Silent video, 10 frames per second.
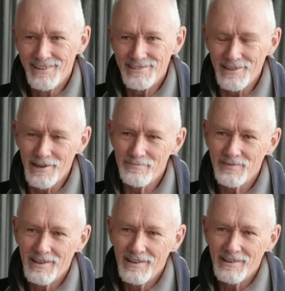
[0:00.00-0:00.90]

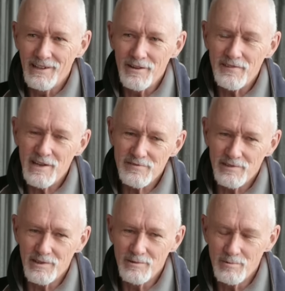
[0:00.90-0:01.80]
So thanks
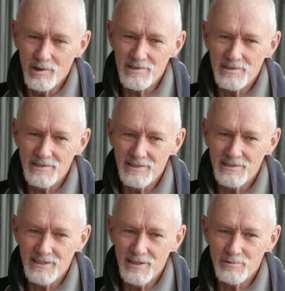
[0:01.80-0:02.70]
for watching,
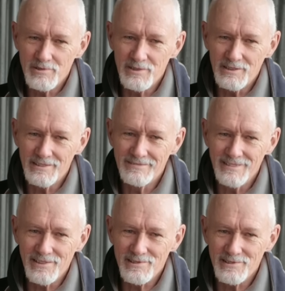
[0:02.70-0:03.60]
and we'll see you
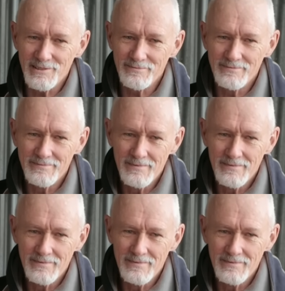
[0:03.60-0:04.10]
next time.